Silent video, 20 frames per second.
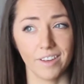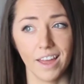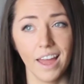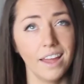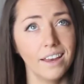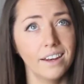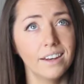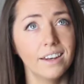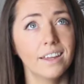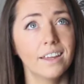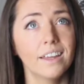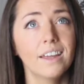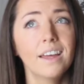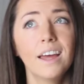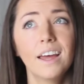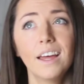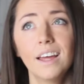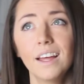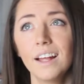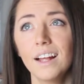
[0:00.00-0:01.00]
And
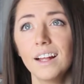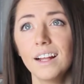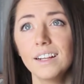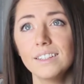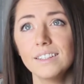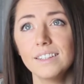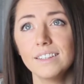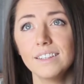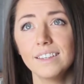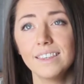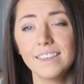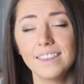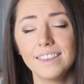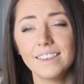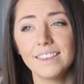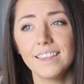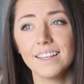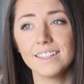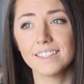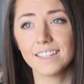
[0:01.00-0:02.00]

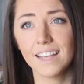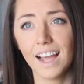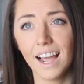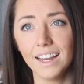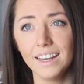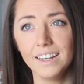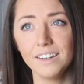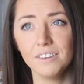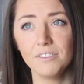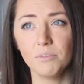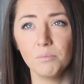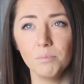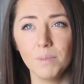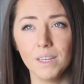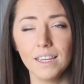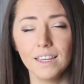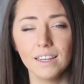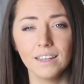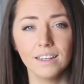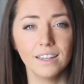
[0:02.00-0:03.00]
that's kind of
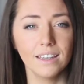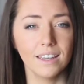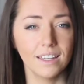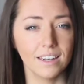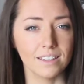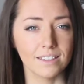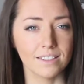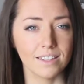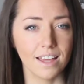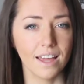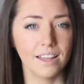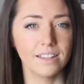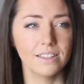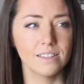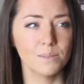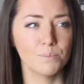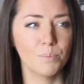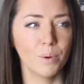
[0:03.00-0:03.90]
mean in a sense,